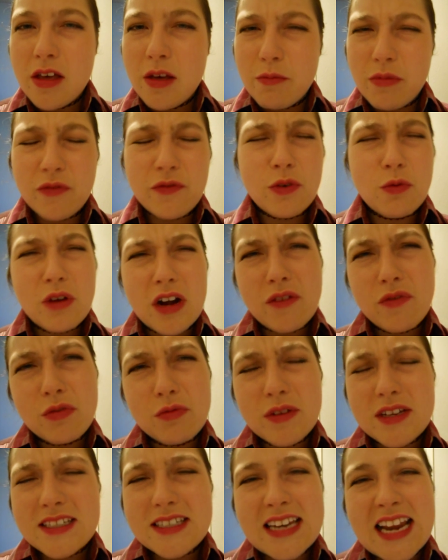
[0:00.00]
But for
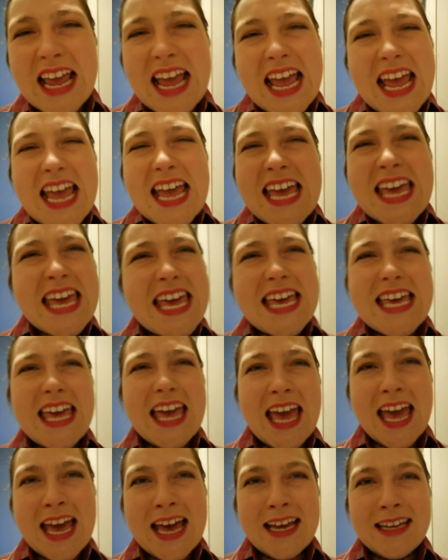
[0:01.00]
whatever reason, he
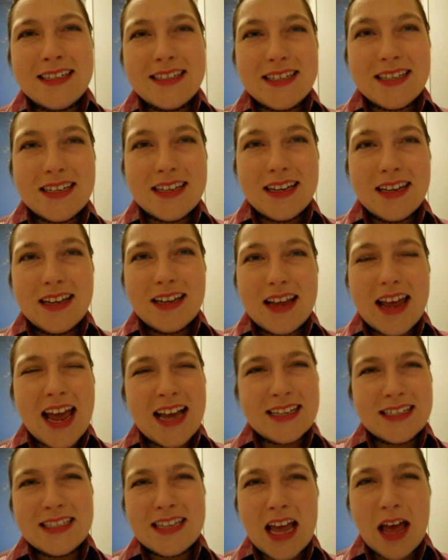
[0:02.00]
can't
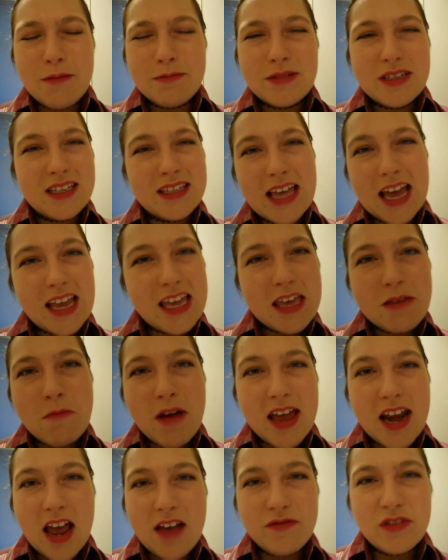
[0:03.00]
accept that he
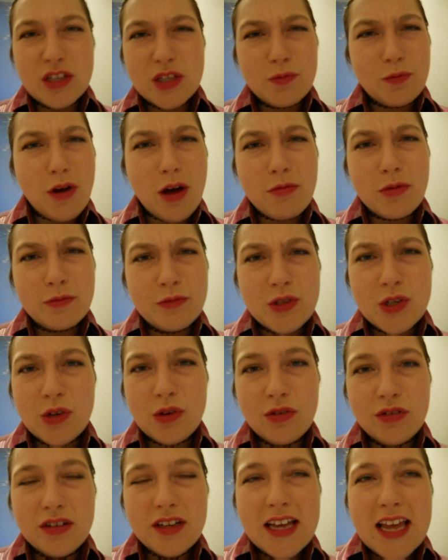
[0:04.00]
might have this problem
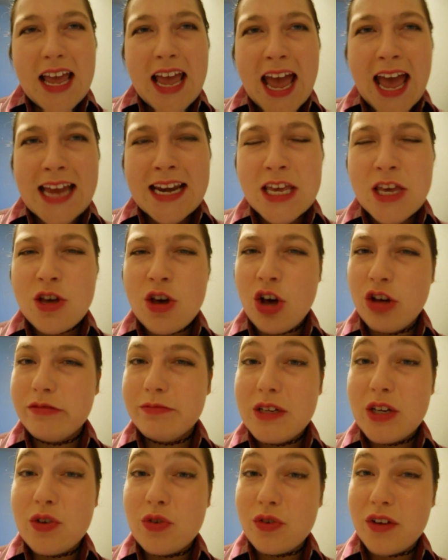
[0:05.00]
too. And he
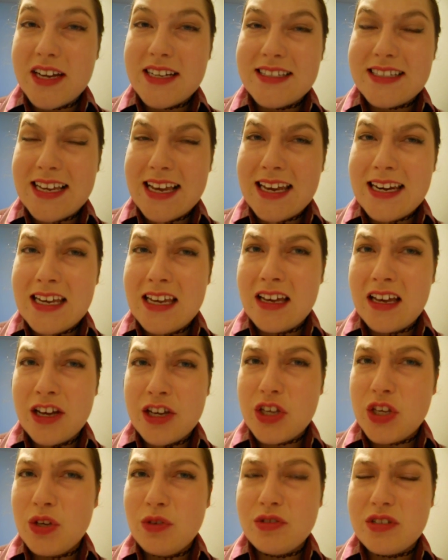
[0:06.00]
called me crazy, and he
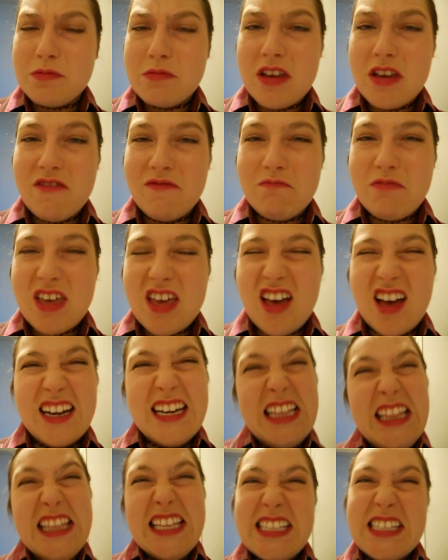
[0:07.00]
accused me of being on
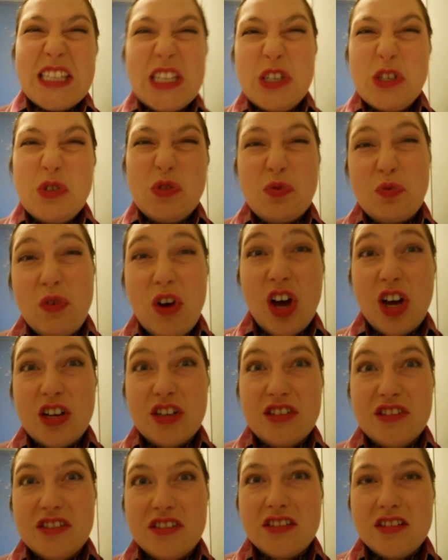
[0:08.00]
illicit
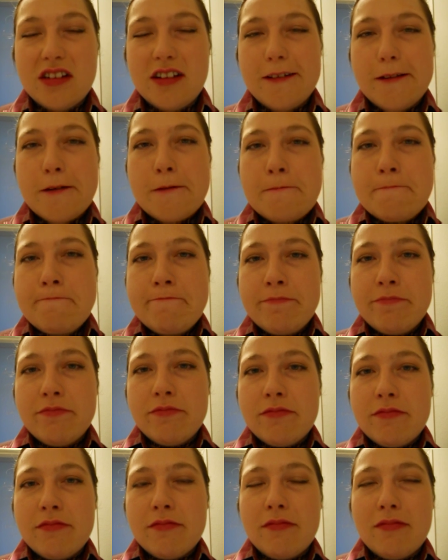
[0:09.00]
drugs.
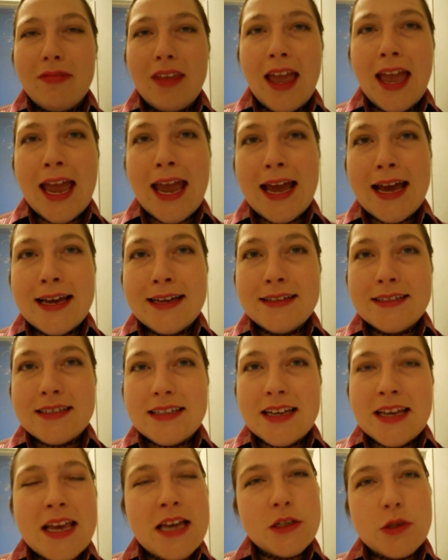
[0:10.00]
And
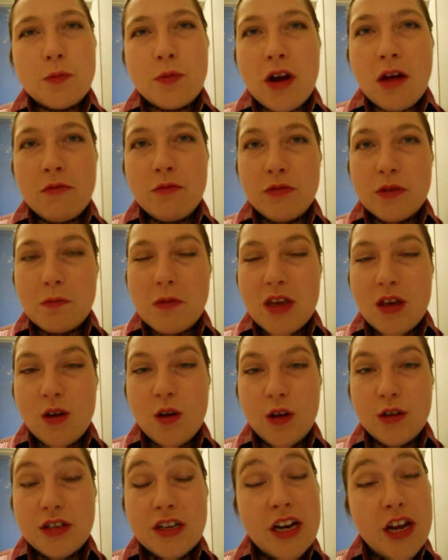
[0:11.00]
he has a problem with being
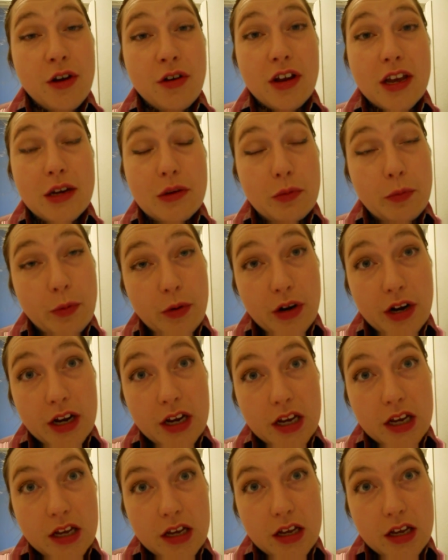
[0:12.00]
called an arrogant prick.